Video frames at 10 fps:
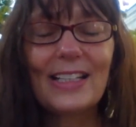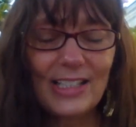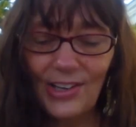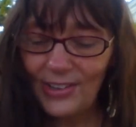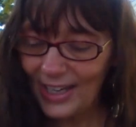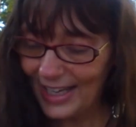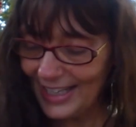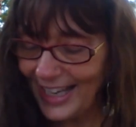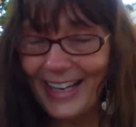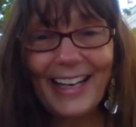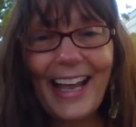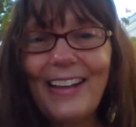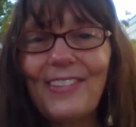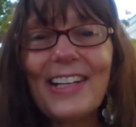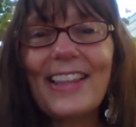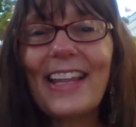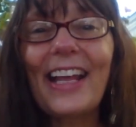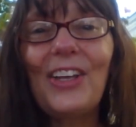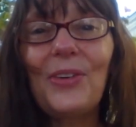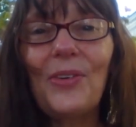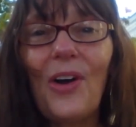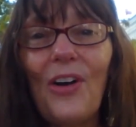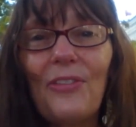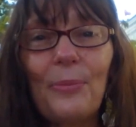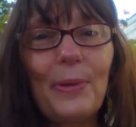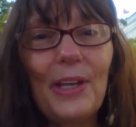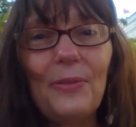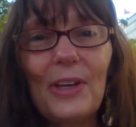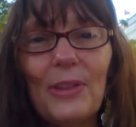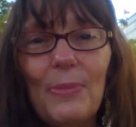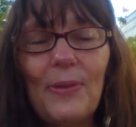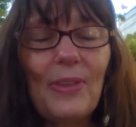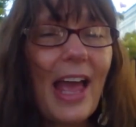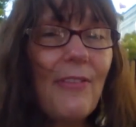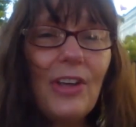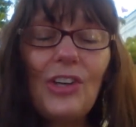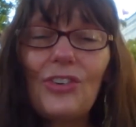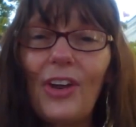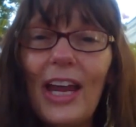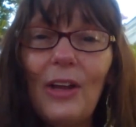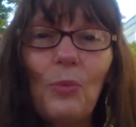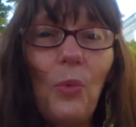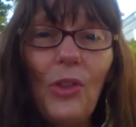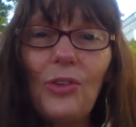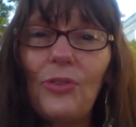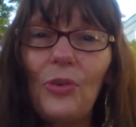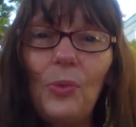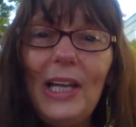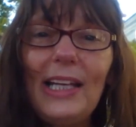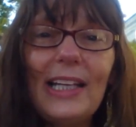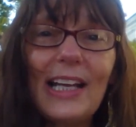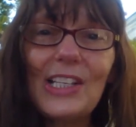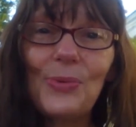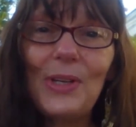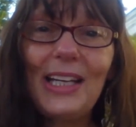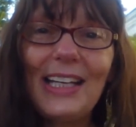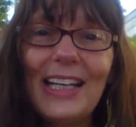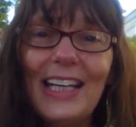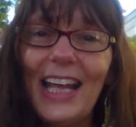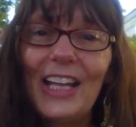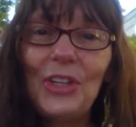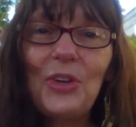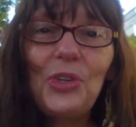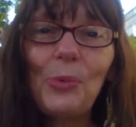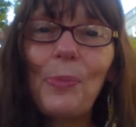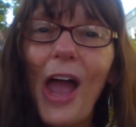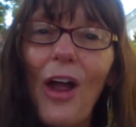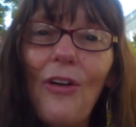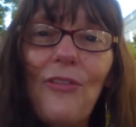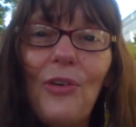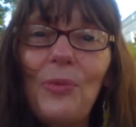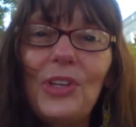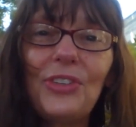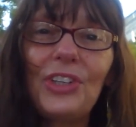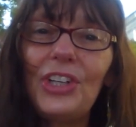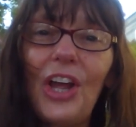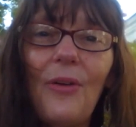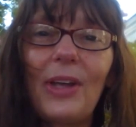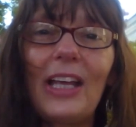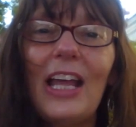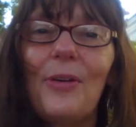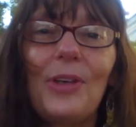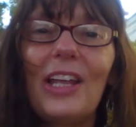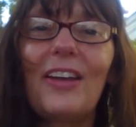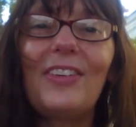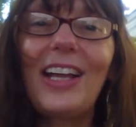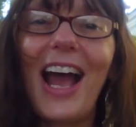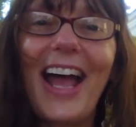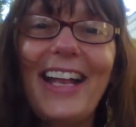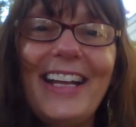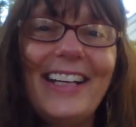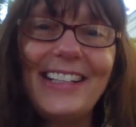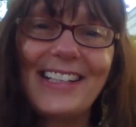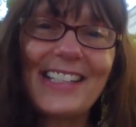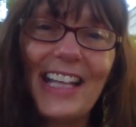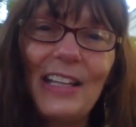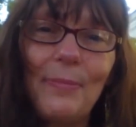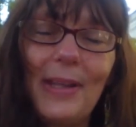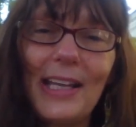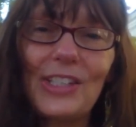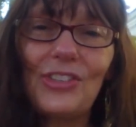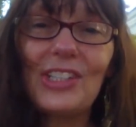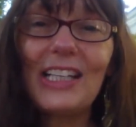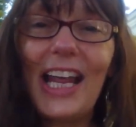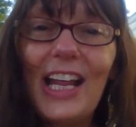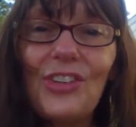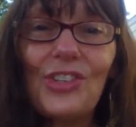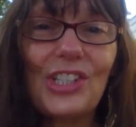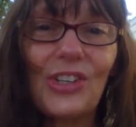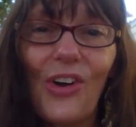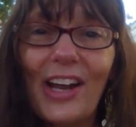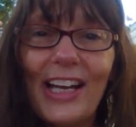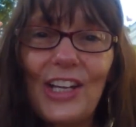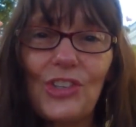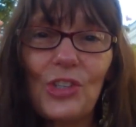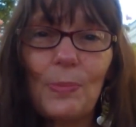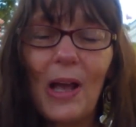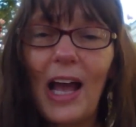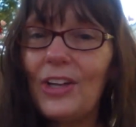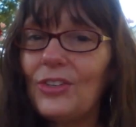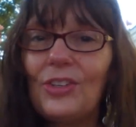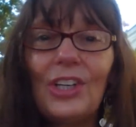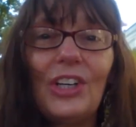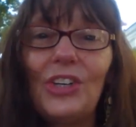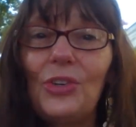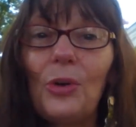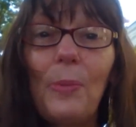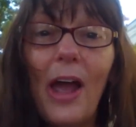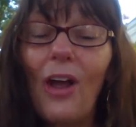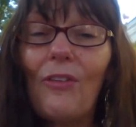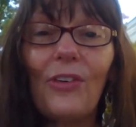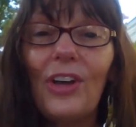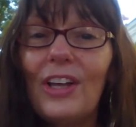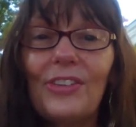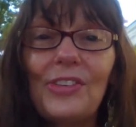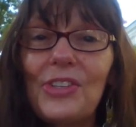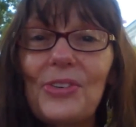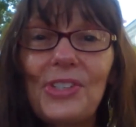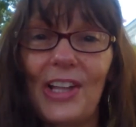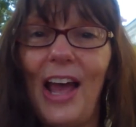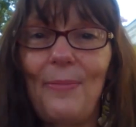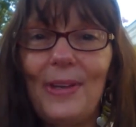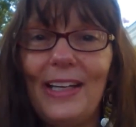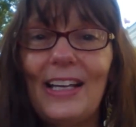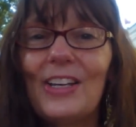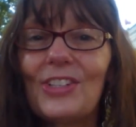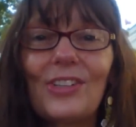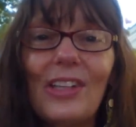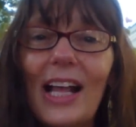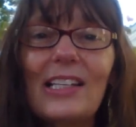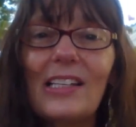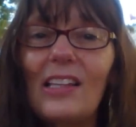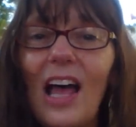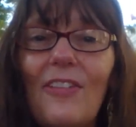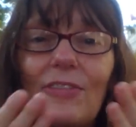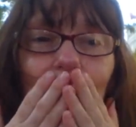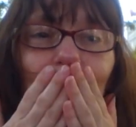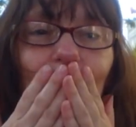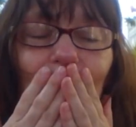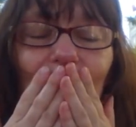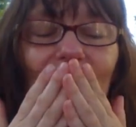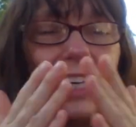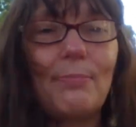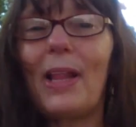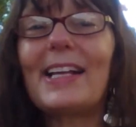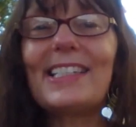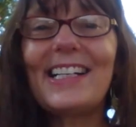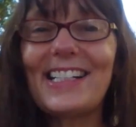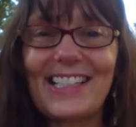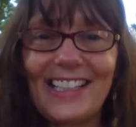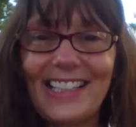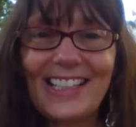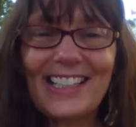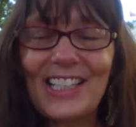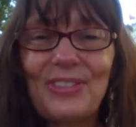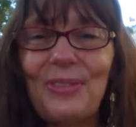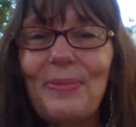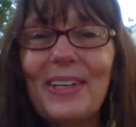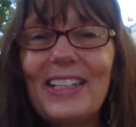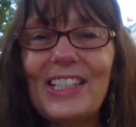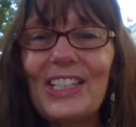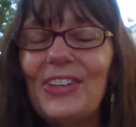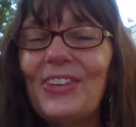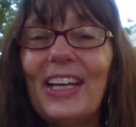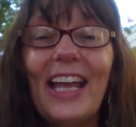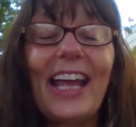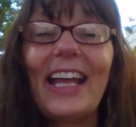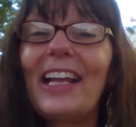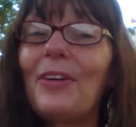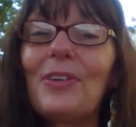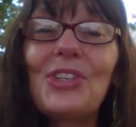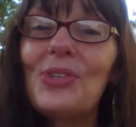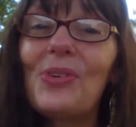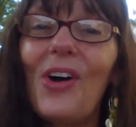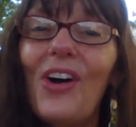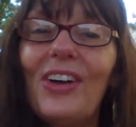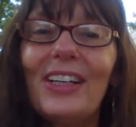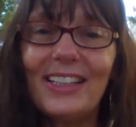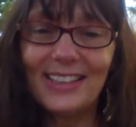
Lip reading: So, again, I want to thank you all for being with me. Have a great, wonderful week next week. And know you're powerful when you're in the knowing. When you have God, the ascended masters, the angels and archangels behind you, you are powerful. There's no stopping. So lots of love and blessings and kisses from me to you. And I wish you all